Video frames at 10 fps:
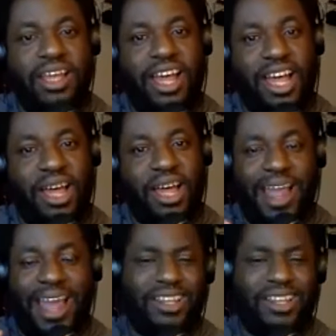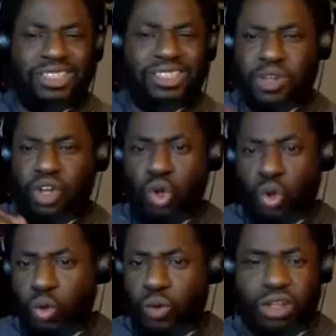Um, I got to do some
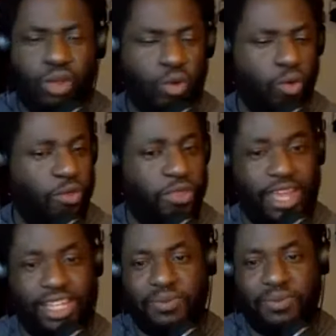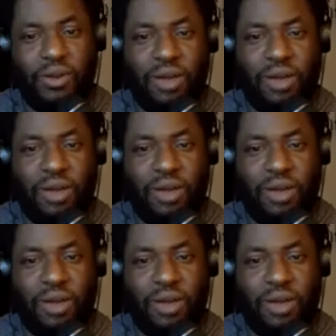cool, cool things, bro.